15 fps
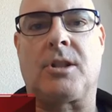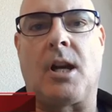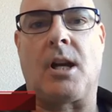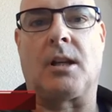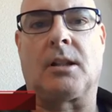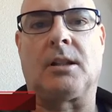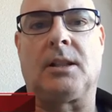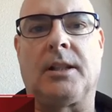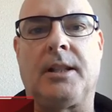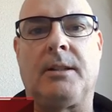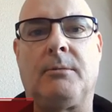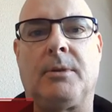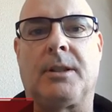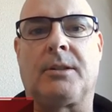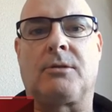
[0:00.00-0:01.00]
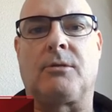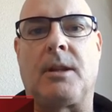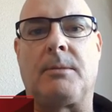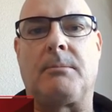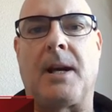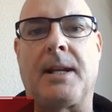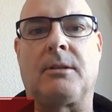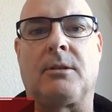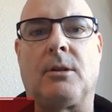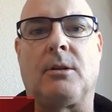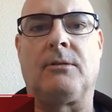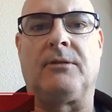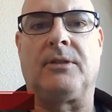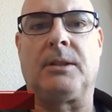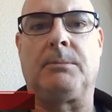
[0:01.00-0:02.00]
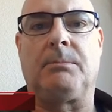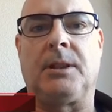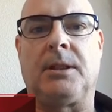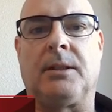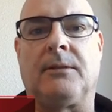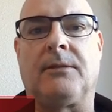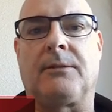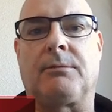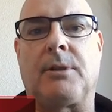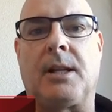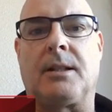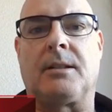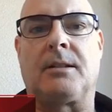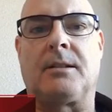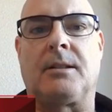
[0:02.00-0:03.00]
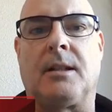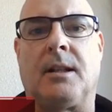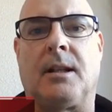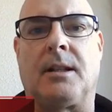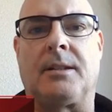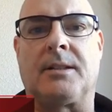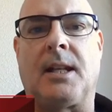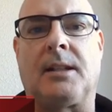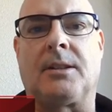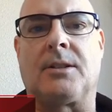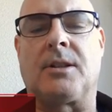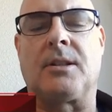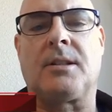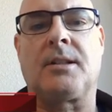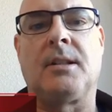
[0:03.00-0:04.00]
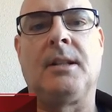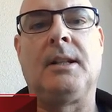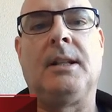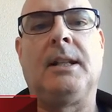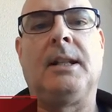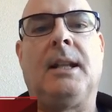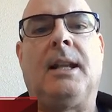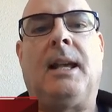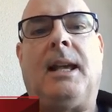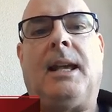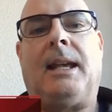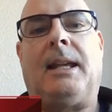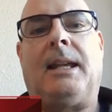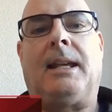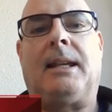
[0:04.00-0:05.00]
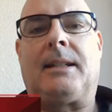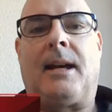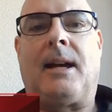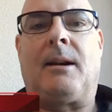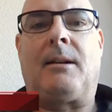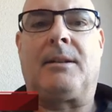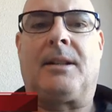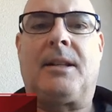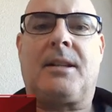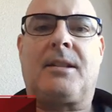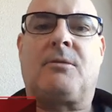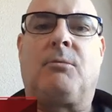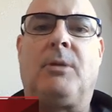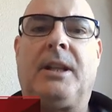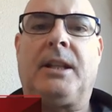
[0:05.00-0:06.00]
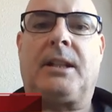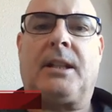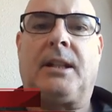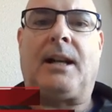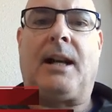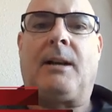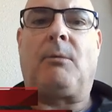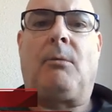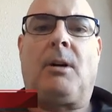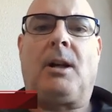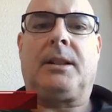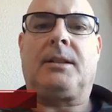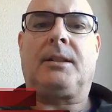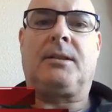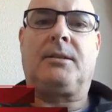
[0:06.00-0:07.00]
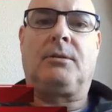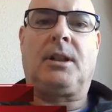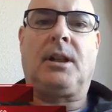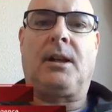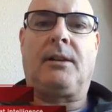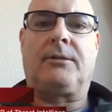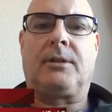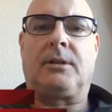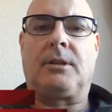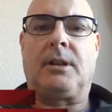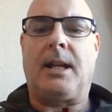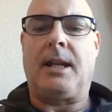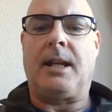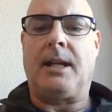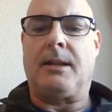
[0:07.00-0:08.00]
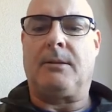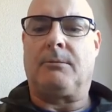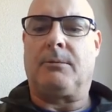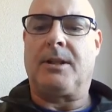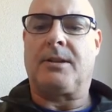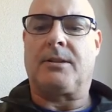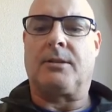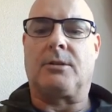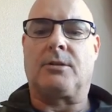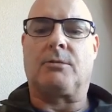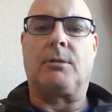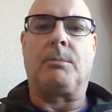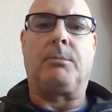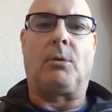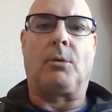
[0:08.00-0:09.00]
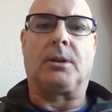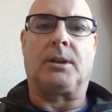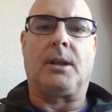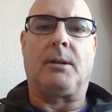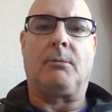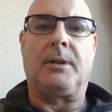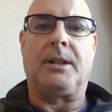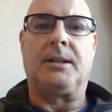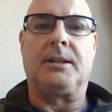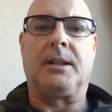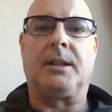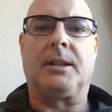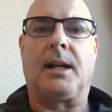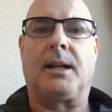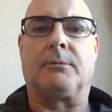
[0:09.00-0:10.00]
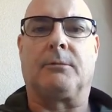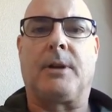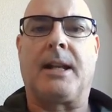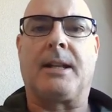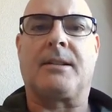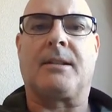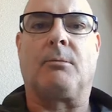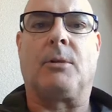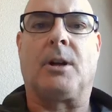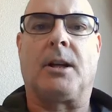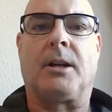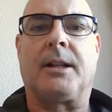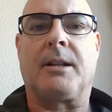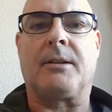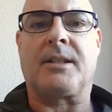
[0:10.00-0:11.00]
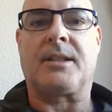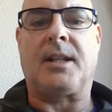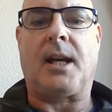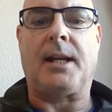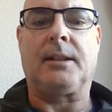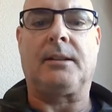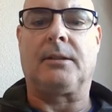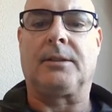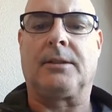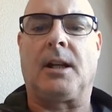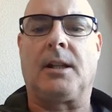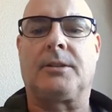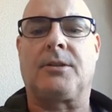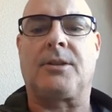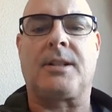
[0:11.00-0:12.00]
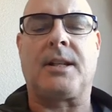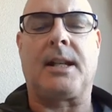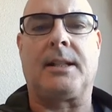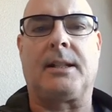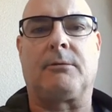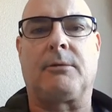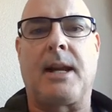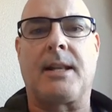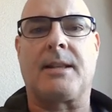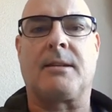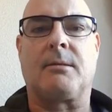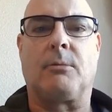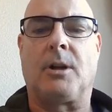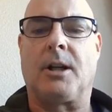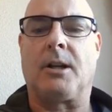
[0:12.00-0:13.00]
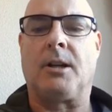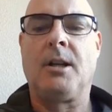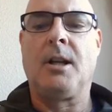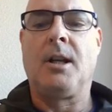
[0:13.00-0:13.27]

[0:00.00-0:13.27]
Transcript: Jon Clay, with Trend Micro, VP of Threat uh, Intelligence. And uh, this week, I wanted to cover a research report that we did on ransomware, and it's titled Understanding Ransomware